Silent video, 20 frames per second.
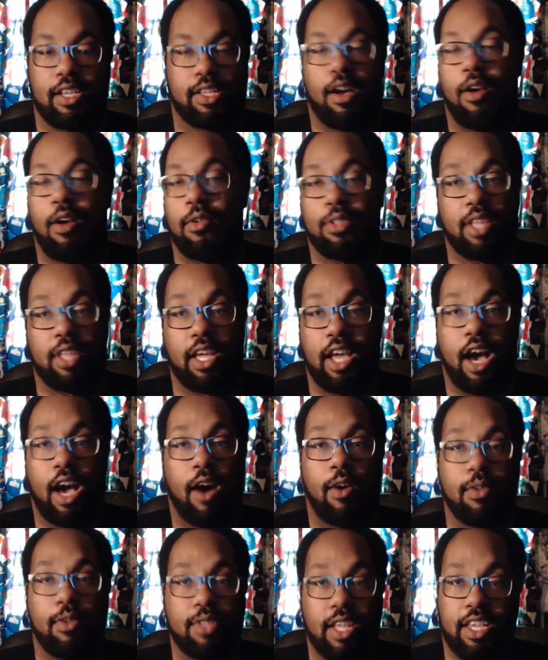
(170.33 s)
Because I don't
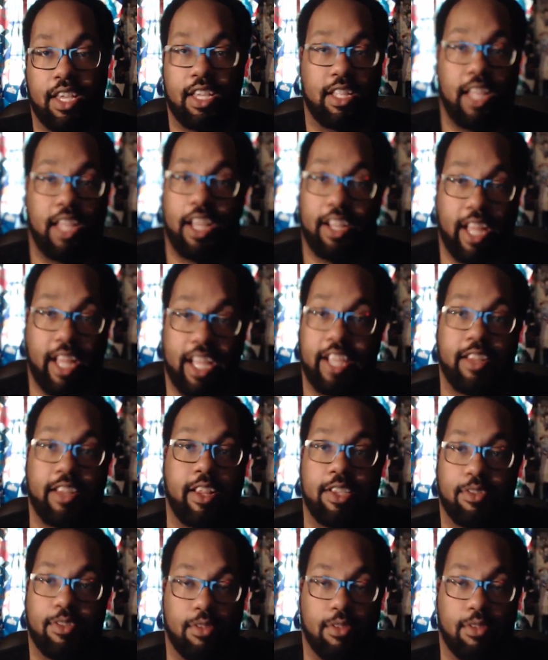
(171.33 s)
think they can,